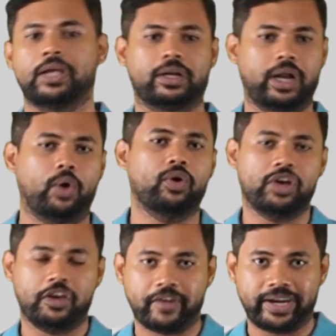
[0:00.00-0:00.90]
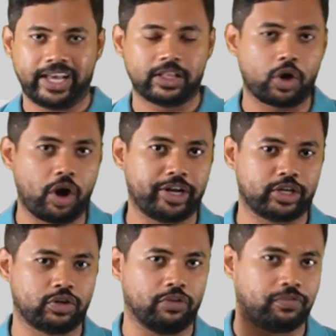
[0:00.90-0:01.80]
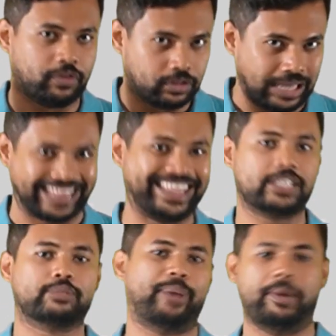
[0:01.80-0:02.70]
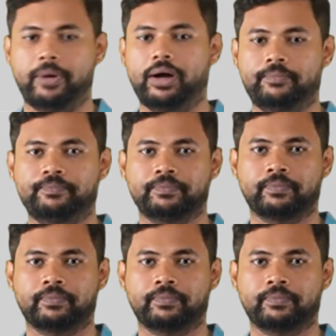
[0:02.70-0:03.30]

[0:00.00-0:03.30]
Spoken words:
Now, if I take the context of ethics paper,